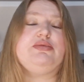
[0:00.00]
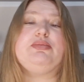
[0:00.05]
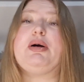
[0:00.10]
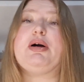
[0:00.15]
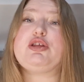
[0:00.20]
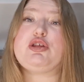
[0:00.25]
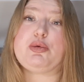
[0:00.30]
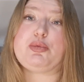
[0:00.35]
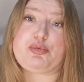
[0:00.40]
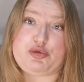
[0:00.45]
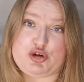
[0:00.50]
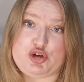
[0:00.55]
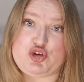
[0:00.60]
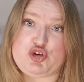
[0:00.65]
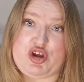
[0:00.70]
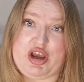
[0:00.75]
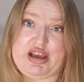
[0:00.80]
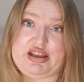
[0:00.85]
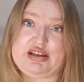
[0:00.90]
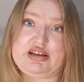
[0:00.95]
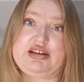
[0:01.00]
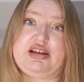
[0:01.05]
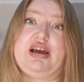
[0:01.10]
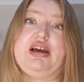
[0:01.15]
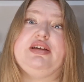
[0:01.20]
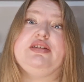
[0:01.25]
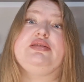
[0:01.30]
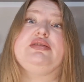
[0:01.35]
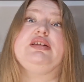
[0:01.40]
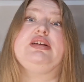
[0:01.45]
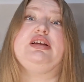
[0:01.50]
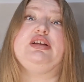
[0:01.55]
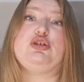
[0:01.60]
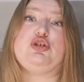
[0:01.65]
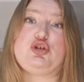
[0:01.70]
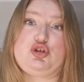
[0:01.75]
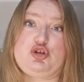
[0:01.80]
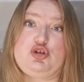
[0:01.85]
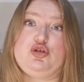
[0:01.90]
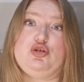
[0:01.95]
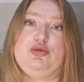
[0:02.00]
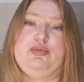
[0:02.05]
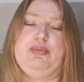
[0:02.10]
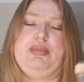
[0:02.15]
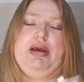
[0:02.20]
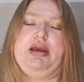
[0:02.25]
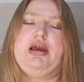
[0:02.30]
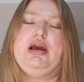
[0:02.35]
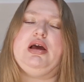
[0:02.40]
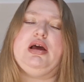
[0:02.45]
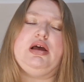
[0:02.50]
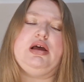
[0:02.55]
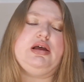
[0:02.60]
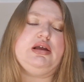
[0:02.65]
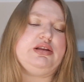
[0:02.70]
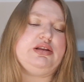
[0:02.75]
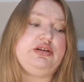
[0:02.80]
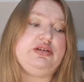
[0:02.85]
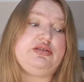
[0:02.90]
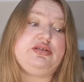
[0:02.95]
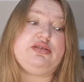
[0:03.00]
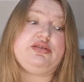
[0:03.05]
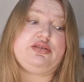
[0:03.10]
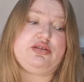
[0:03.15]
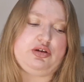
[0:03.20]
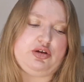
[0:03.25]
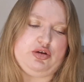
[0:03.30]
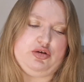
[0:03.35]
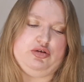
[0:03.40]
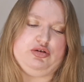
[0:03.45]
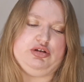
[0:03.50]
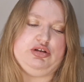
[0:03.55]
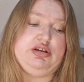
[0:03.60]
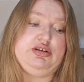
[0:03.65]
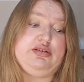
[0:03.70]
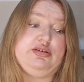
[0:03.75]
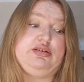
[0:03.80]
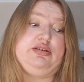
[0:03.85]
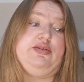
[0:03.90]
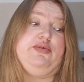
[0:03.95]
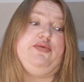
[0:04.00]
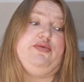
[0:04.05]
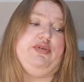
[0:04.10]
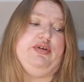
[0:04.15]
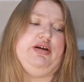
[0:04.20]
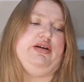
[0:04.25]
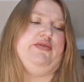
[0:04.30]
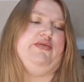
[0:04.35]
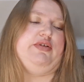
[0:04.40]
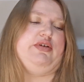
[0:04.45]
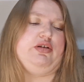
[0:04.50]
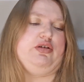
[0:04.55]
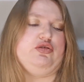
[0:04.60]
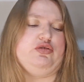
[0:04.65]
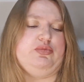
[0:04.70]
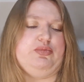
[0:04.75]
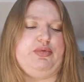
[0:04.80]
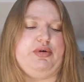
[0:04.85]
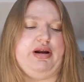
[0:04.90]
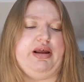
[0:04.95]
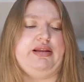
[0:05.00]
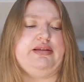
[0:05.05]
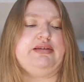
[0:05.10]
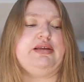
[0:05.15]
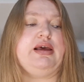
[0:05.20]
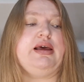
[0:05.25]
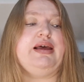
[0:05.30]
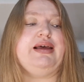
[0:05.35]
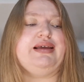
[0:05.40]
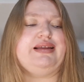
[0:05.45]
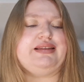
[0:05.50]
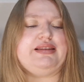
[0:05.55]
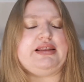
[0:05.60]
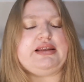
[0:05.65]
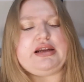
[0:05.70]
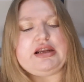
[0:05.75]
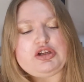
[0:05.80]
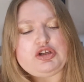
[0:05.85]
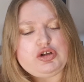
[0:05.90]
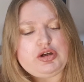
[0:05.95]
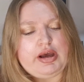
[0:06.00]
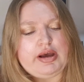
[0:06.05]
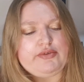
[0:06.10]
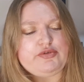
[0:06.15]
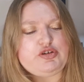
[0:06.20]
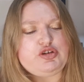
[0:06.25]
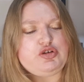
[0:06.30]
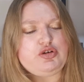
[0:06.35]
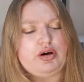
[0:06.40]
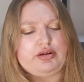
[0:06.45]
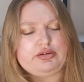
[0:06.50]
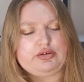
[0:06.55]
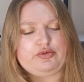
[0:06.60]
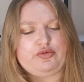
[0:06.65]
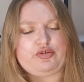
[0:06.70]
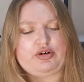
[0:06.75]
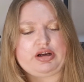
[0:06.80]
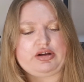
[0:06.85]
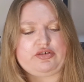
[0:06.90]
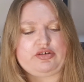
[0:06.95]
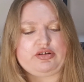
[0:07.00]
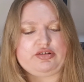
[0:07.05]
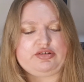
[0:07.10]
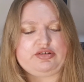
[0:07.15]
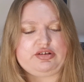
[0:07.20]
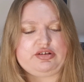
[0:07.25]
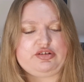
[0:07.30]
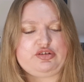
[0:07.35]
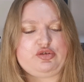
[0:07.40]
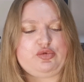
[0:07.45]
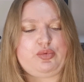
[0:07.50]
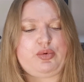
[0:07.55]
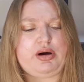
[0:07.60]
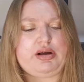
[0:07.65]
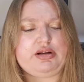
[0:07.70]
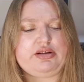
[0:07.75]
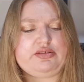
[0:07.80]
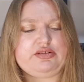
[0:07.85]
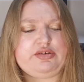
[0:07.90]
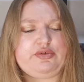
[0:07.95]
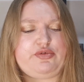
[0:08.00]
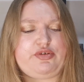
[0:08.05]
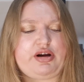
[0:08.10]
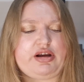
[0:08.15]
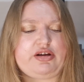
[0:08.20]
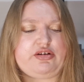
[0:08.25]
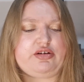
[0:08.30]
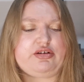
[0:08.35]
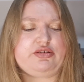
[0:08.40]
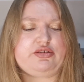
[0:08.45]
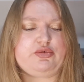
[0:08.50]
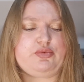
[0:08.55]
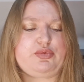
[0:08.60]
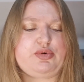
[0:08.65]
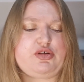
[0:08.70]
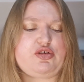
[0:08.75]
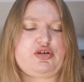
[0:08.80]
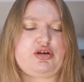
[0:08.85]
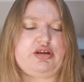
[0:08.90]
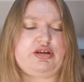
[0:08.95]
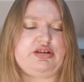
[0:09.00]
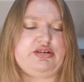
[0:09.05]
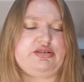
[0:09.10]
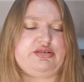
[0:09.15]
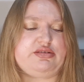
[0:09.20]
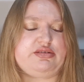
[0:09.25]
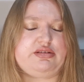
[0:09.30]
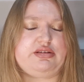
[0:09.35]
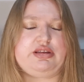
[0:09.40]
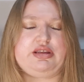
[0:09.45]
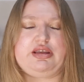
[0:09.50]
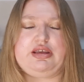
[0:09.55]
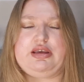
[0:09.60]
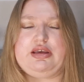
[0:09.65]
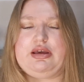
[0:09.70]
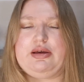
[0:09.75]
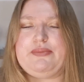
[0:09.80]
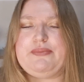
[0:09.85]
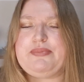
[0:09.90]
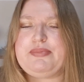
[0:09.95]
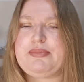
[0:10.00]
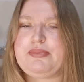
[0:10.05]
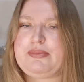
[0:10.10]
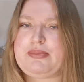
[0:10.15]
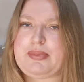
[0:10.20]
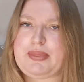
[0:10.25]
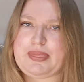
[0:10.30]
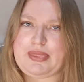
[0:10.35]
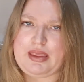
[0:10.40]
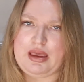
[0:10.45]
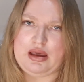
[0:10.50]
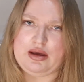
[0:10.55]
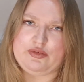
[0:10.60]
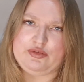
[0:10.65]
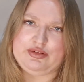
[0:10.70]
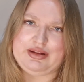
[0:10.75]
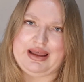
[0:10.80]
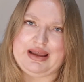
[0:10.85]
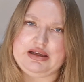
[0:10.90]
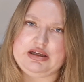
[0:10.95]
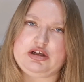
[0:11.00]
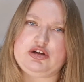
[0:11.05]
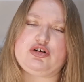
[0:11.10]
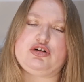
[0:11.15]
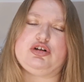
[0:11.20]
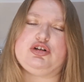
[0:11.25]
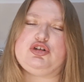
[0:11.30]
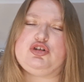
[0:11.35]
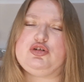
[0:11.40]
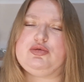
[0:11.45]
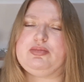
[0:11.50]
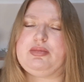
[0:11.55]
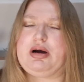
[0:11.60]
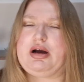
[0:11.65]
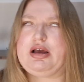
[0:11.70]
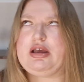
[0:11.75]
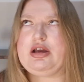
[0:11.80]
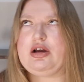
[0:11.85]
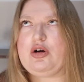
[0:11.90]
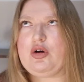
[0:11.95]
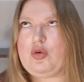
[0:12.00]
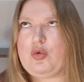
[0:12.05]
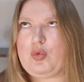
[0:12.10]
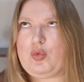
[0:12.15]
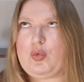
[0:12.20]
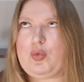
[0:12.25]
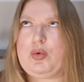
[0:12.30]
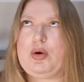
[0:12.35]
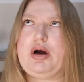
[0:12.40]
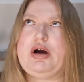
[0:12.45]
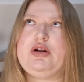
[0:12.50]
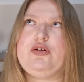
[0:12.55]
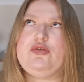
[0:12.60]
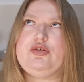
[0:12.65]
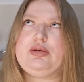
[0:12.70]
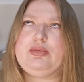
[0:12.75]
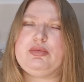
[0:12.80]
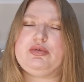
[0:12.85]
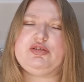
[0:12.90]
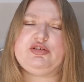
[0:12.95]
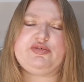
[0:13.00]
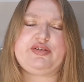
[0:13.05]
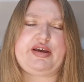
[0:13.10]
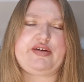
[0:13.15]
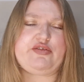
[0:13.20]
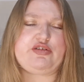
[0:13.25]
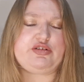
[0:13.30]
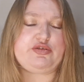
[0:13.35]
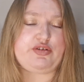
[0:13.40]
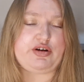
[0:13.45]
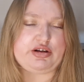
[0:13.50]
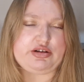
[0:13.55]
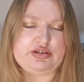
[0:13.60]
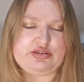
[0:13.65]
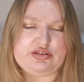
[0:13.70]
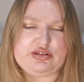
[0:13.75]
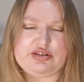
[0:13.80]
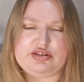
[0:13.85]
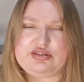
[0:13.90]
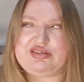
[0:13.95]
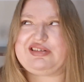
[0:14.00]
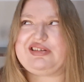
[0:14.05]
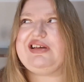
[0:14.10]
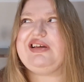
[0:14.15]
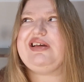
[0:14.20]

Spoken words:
much appreciated as it should be. This is good. This is a very, very good brand. Then I do have two other fragrances. One is the fragrance which is the flanker to my one of the most favorite fragrances